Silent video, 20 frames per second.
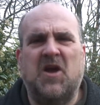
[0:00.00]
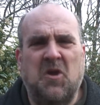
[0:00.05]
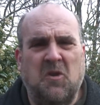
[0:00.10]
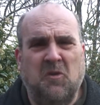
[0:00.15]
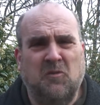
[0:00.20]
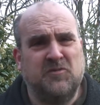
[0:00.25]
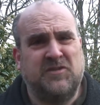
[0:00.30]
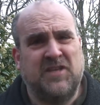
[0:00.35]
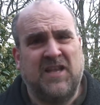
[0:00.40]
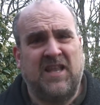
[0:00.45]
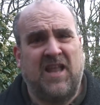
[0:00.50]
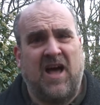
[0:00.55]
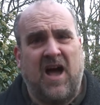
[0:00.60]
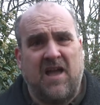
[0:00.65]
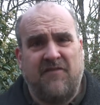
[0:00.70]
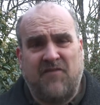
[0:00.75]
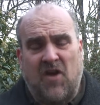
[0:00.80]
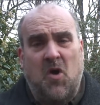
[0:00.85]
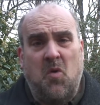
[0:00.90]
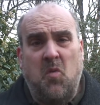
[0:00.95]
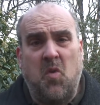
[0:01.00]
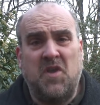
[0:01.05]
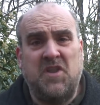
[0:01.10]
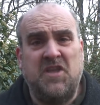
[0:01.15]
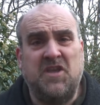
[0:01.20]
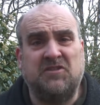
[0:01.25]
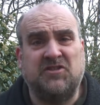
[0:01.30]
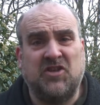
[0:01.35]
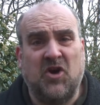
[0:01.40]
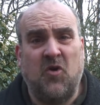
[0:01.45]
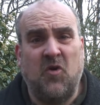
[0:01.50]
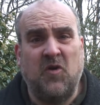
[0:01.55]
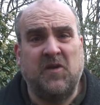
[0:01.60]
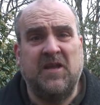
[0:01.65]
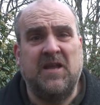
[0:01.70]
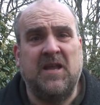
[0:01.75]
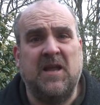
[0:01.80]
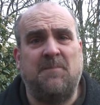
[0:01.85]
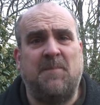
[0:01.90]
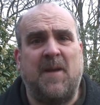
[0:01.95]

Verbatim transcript: "Who's alive? What are you talking